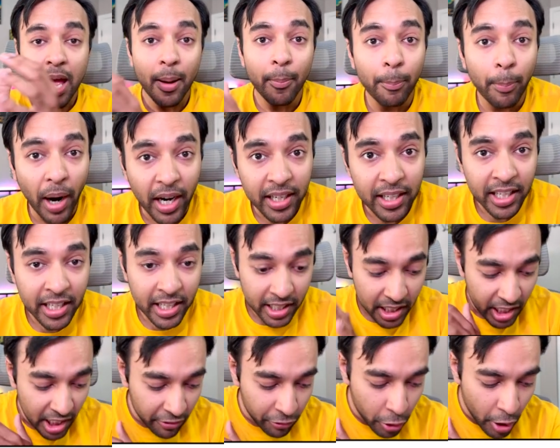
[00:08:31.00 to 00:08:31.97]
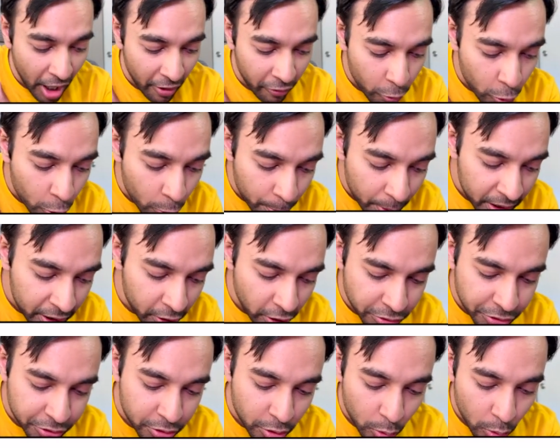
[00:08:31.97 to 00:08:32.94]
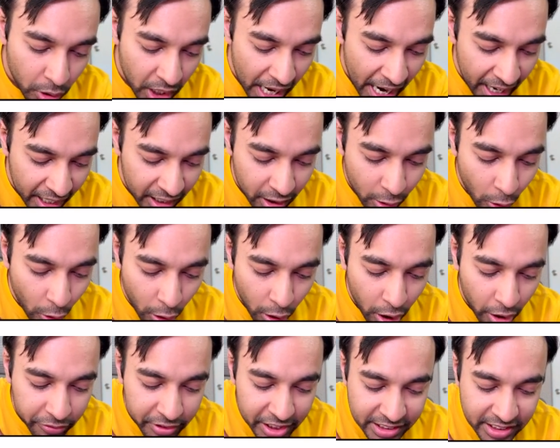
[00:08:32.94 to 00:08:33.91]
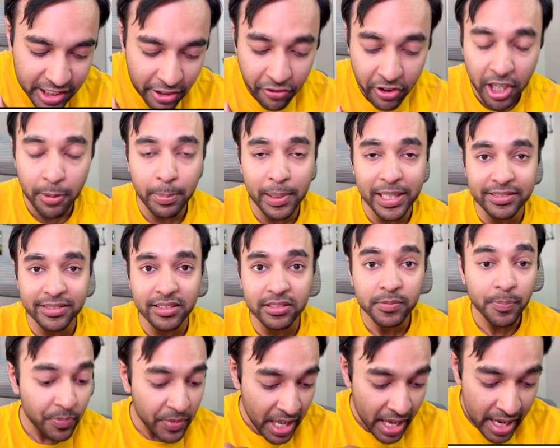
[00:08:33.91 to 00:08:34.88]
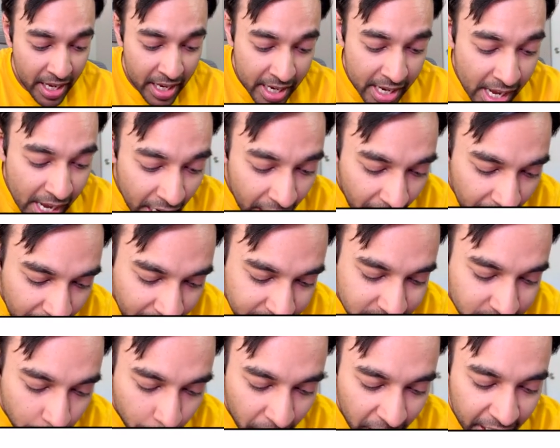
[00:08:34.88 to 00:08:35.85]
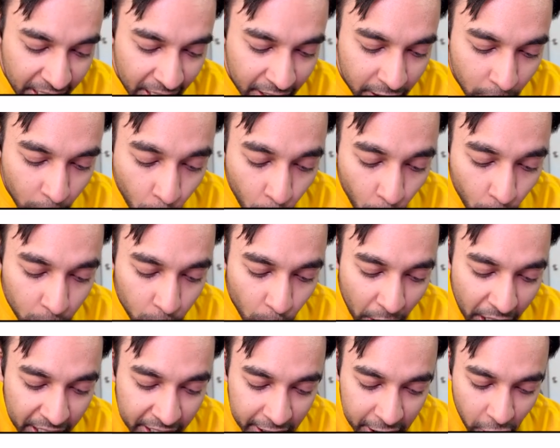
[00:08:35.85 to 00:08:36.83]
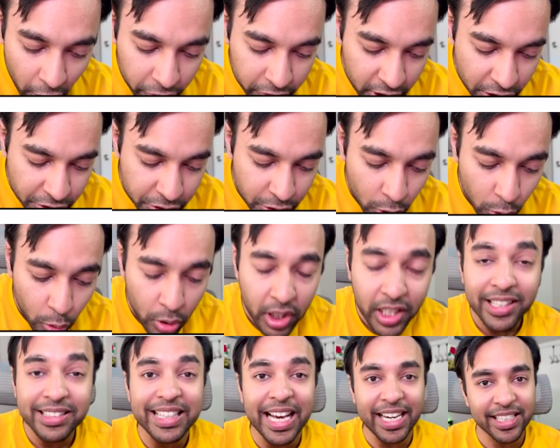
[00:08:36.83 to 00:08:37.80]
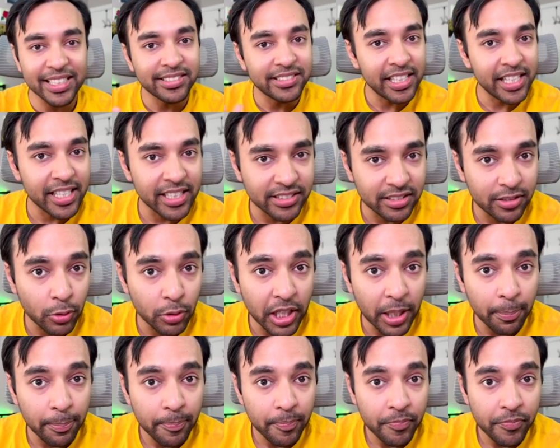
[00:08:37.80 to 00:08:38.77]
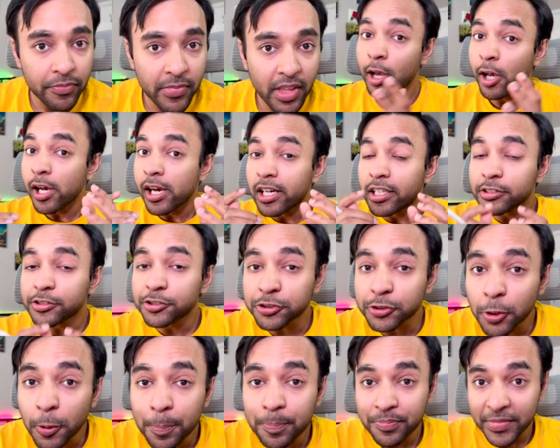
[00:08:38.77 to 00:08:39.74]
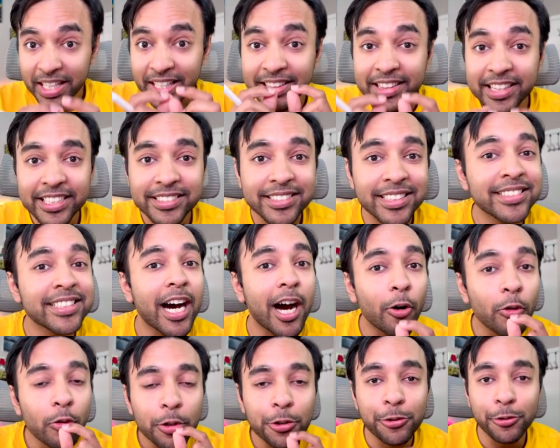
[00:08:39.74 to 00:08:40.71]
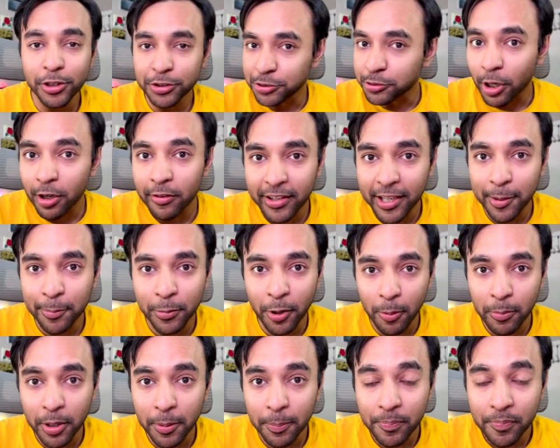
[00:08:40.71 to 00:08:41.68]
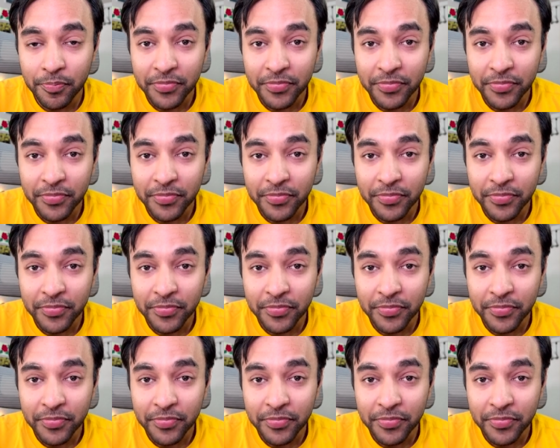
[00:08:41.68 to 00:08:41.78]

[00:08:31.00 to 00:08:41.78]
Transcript: But if you have opened your store at all of these different places, a customer can go to any of the store that is nearest to them. So this is how you're solving a problem.